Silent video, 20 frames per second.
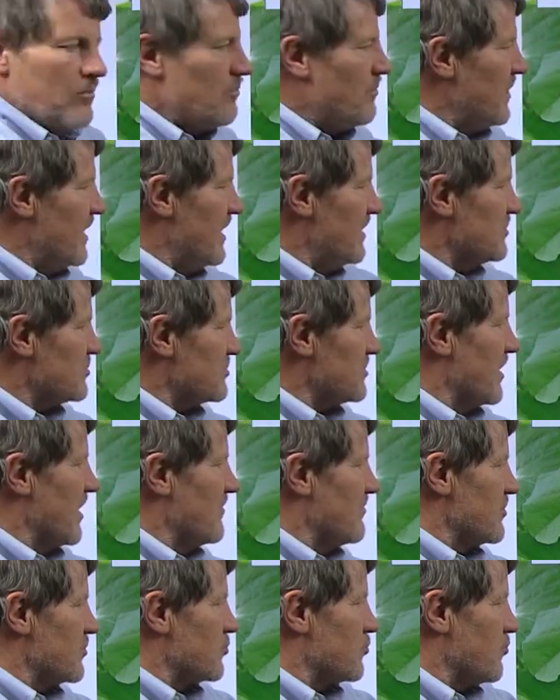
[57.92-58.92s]
based
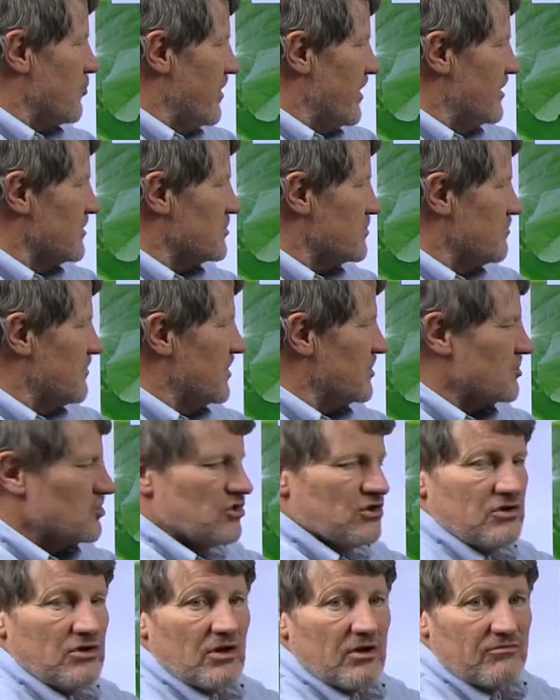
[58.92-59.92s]
on the
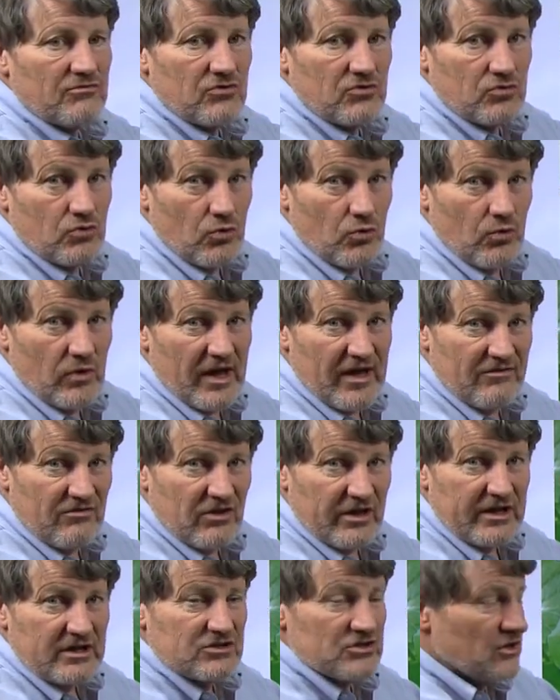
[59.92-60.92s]
transmission of 2
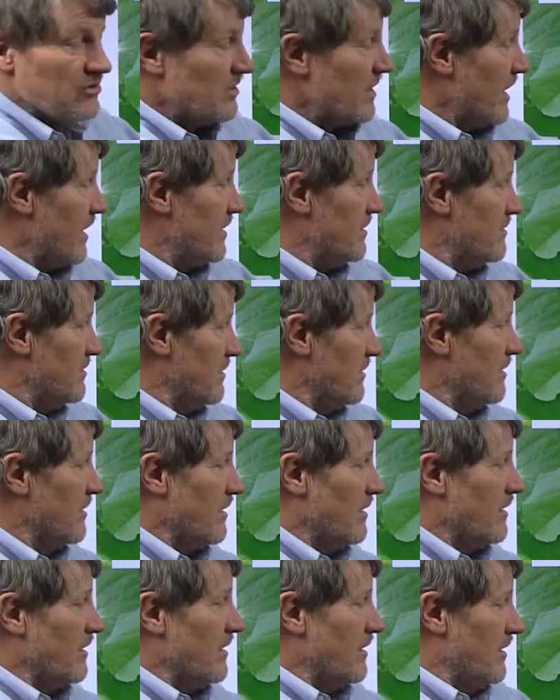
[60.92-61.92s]
wavelengths of light.
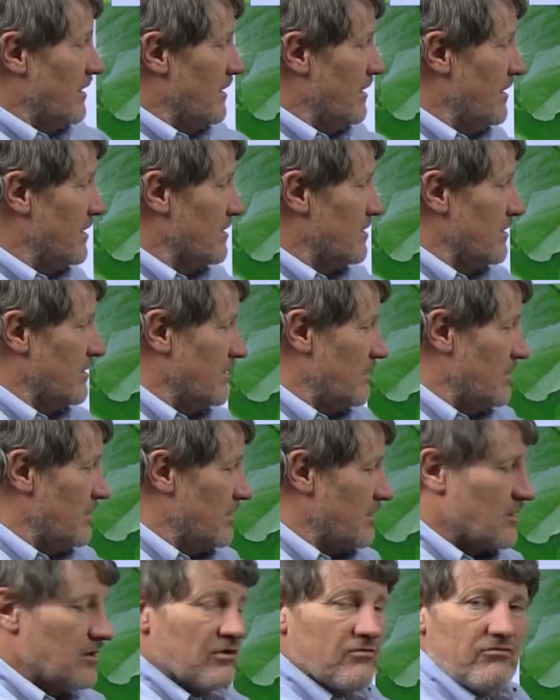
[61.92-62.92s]
It
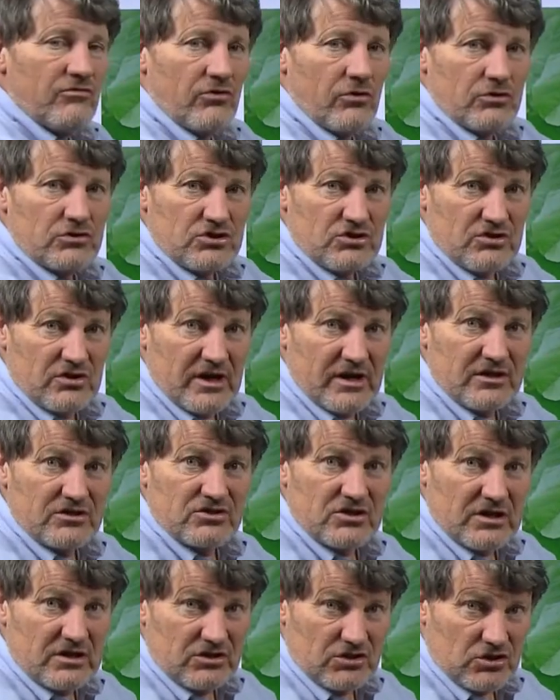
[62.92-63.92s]
converts
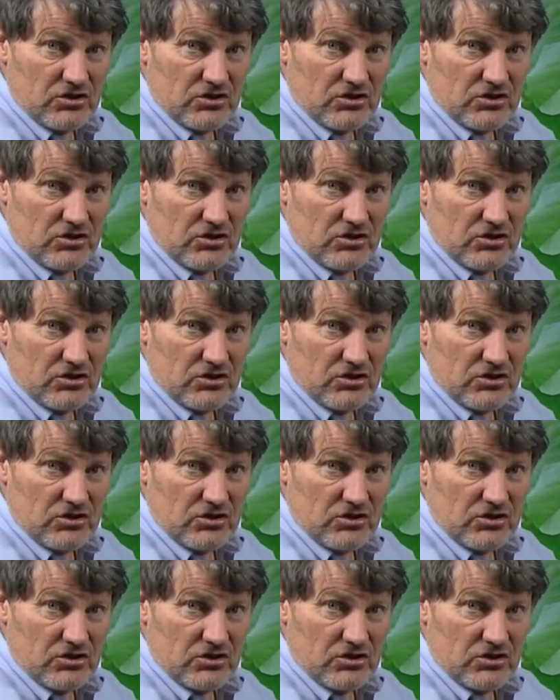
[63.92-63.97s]
this in